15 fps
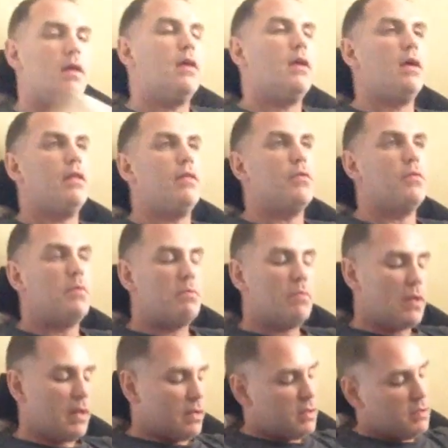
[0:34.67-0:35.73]
And there will be
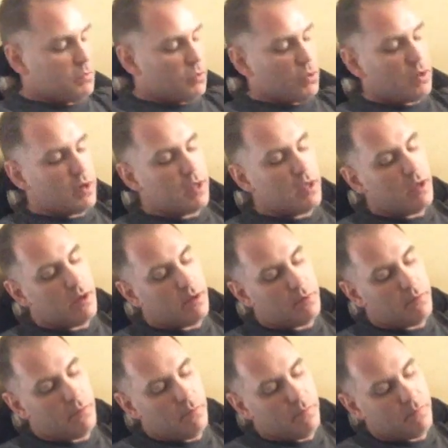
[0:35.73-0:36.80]
plenty more to come.